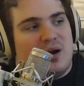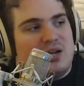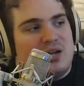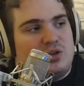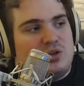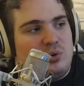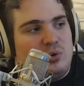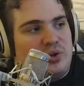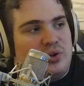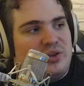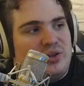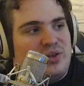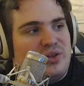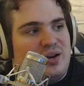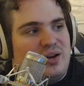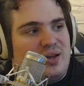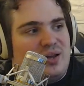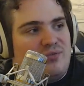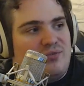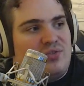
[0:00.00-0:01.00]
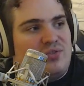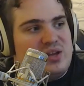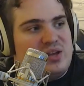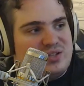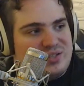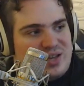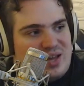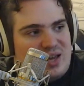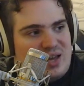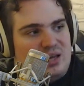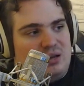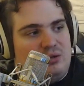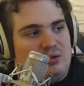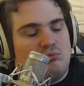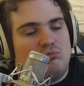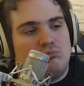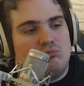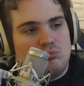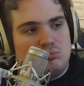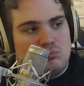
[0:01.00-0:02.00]
I do think that if they stay
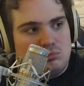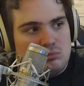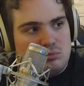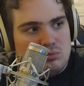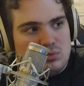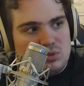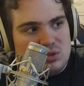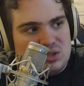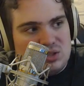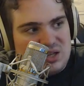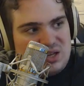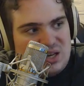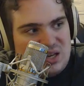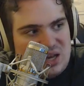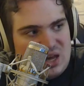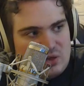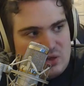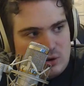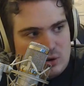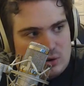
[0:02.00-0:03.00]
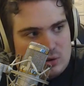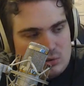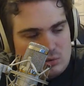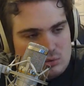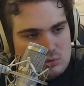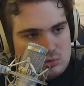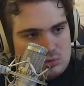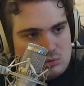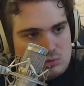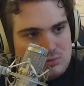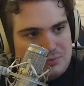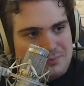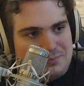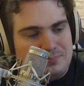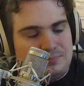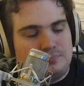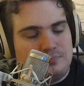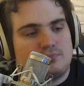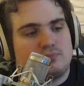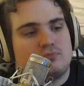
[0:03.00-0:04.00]
together
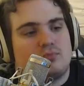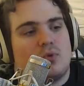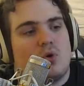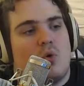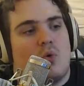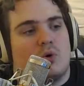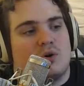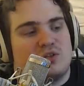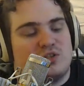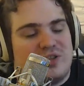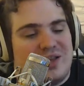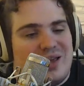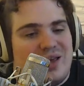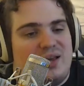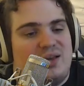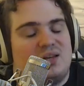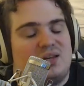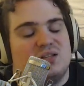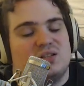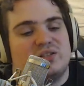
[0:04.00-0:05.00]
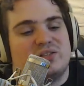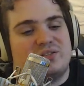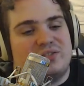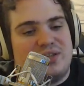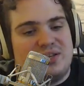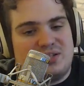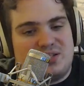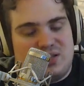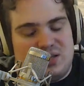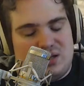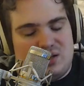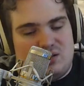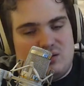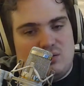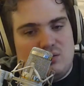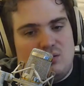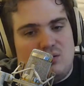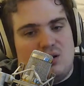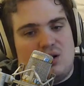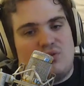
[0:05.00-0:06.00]
or stay consistent,
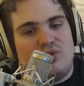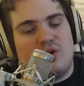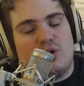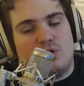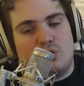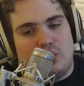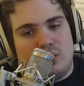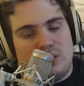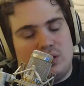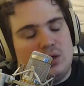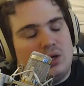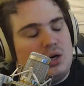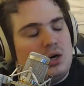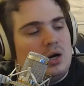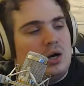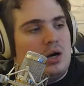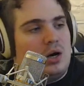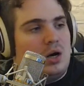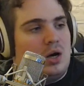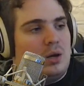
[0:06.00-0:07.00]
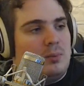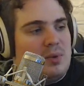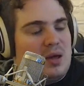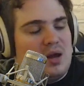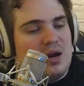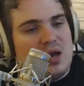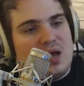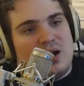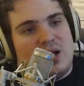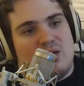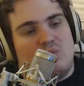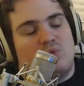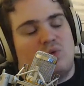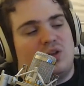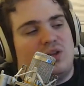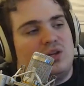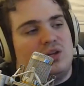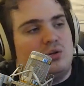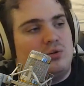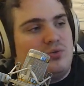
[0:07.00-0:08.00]
they're good. And I
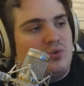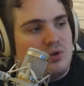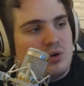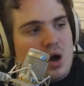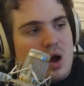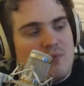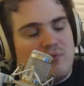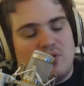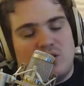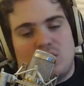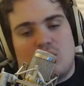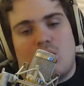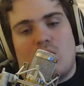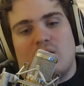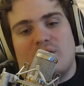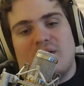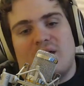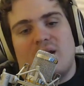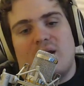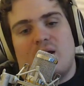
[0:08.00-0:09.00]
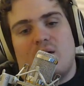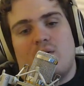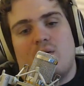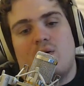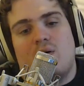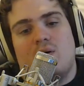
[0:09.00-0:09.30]
really do feel confident calling that now.